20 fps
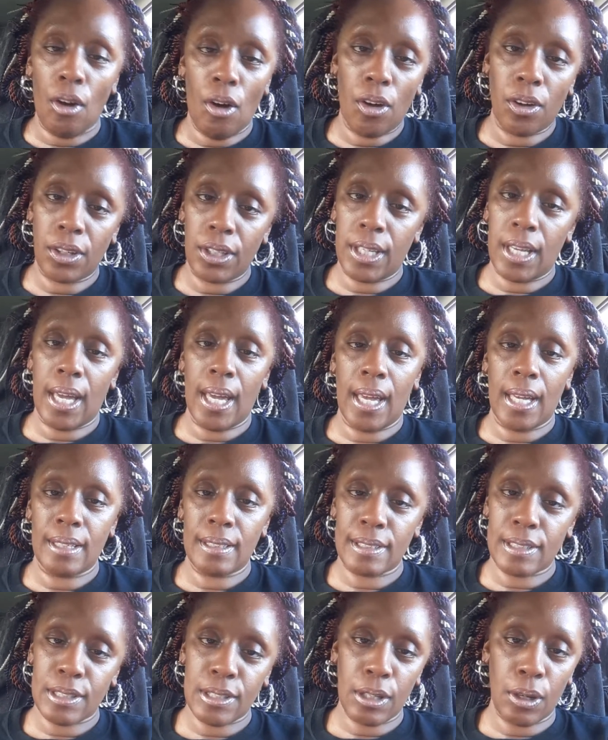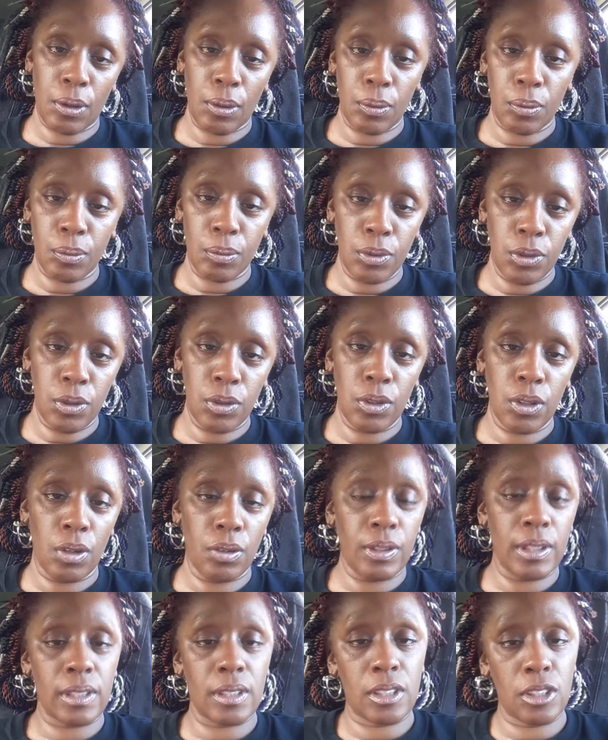all of that. So,
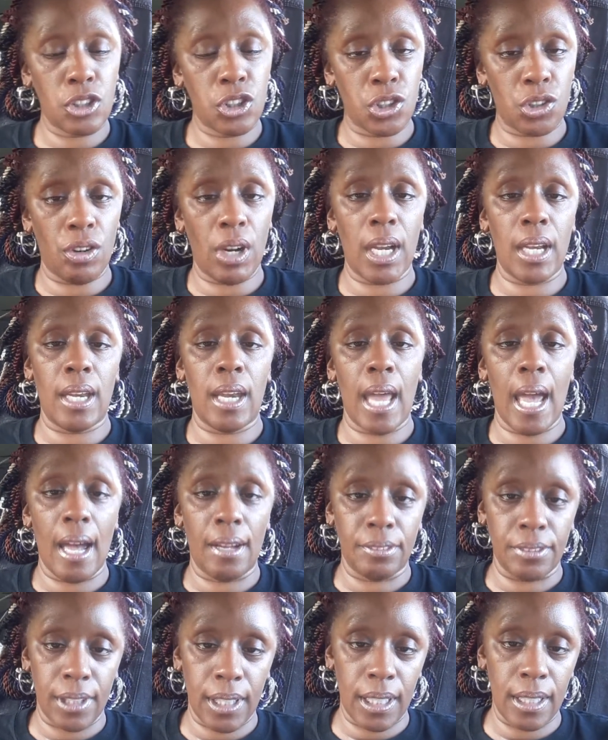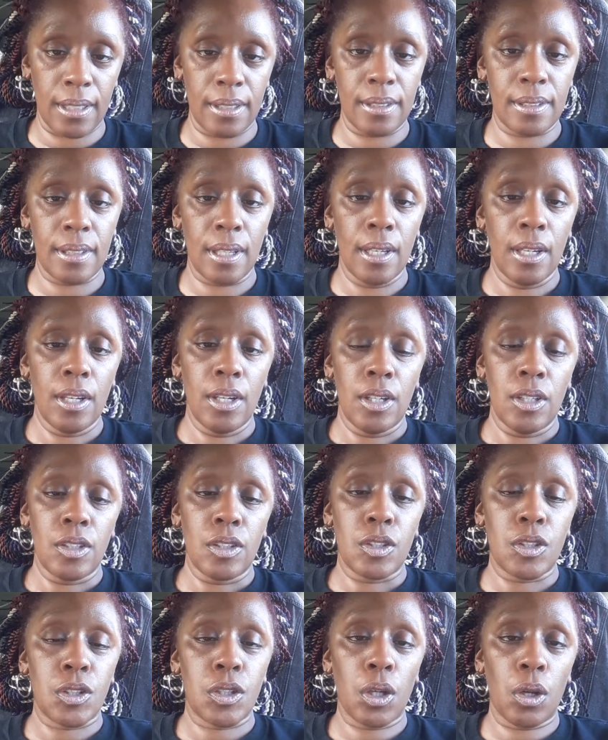it's the trend nowadays.
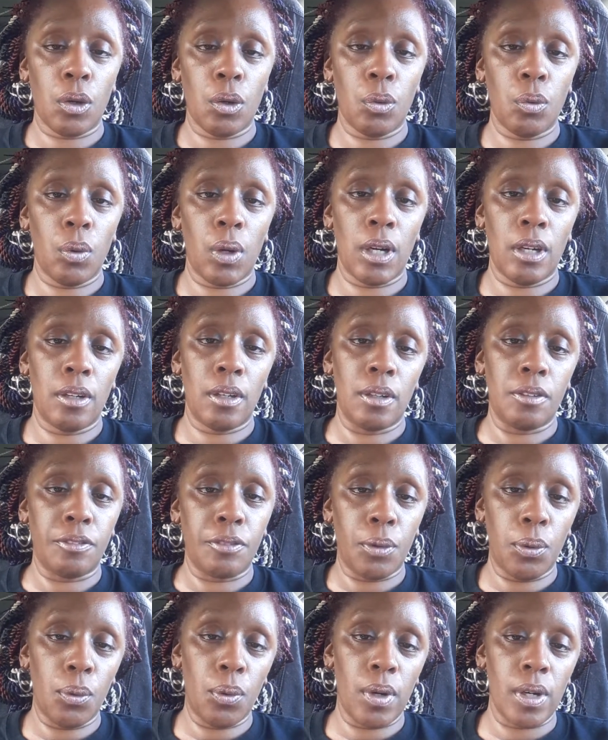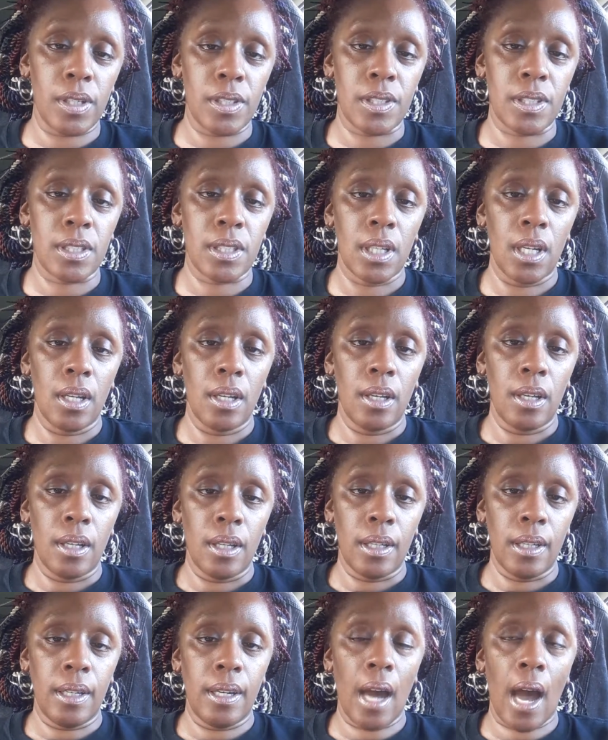So, of course,
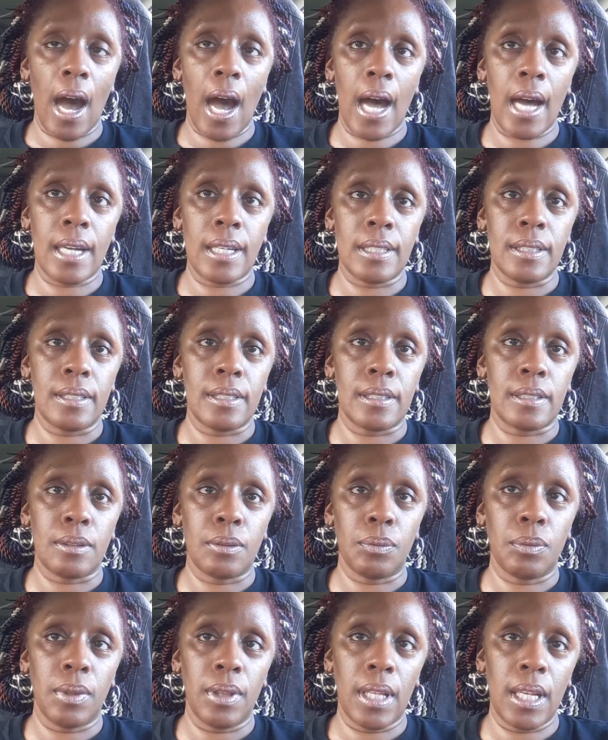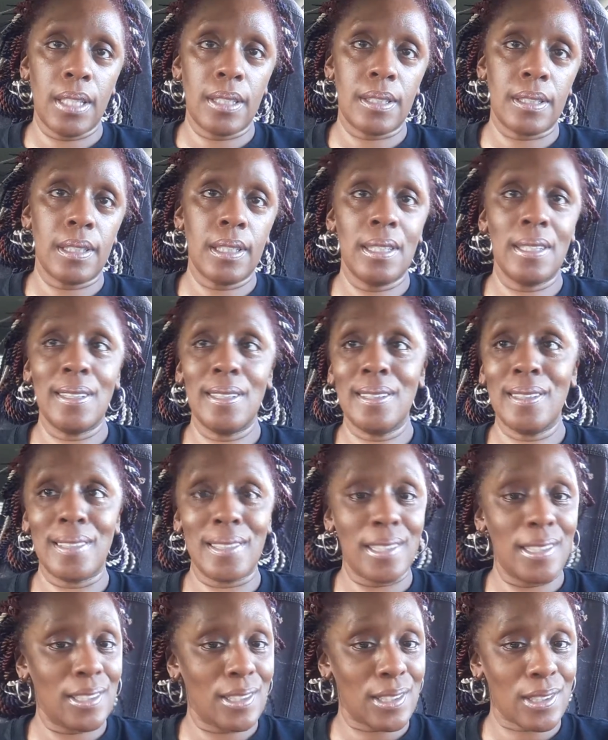guys, when they see
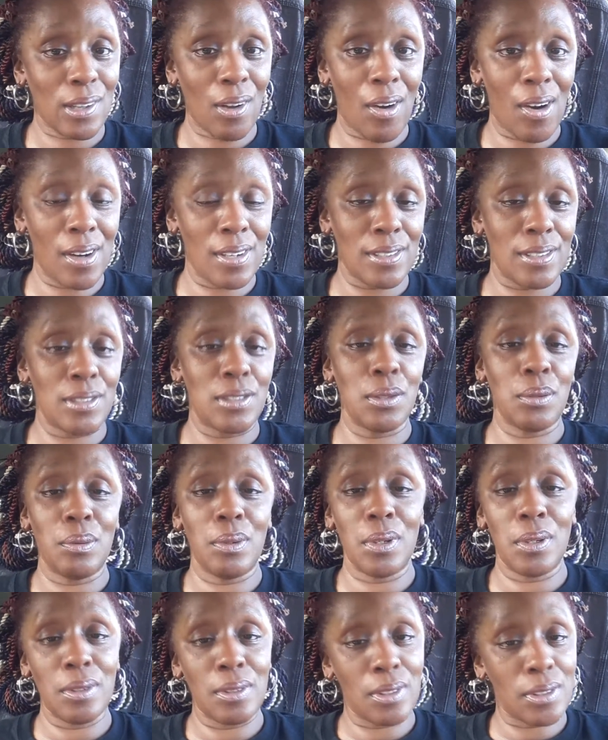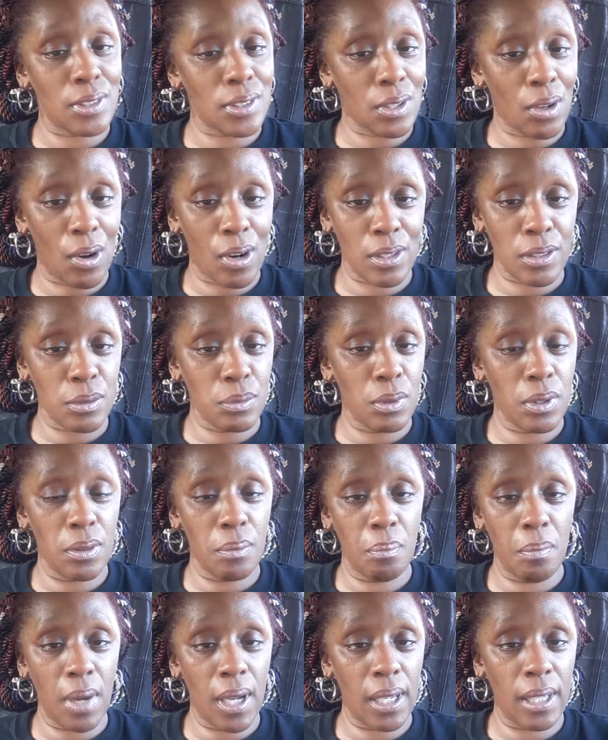the stars do it, stars with
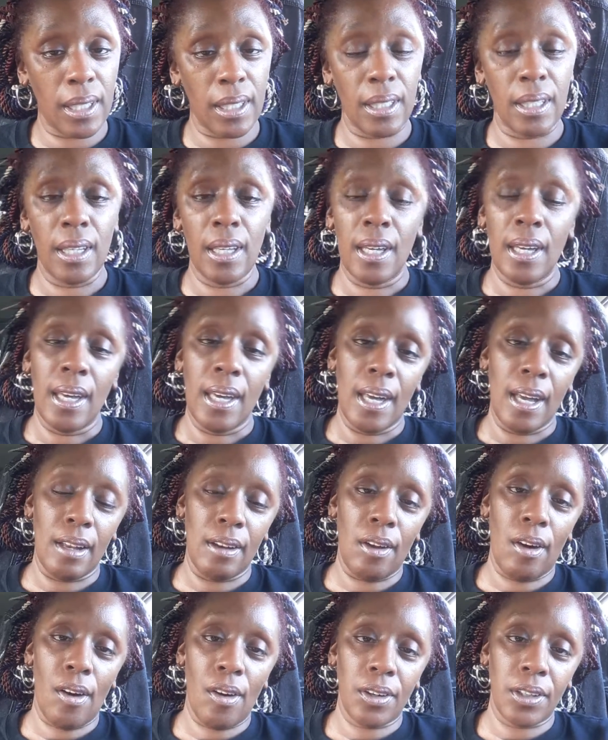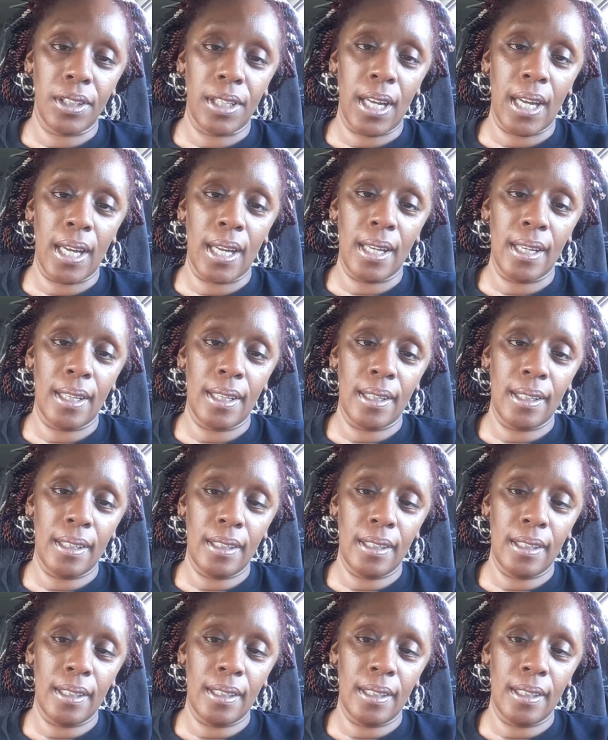money and all of that,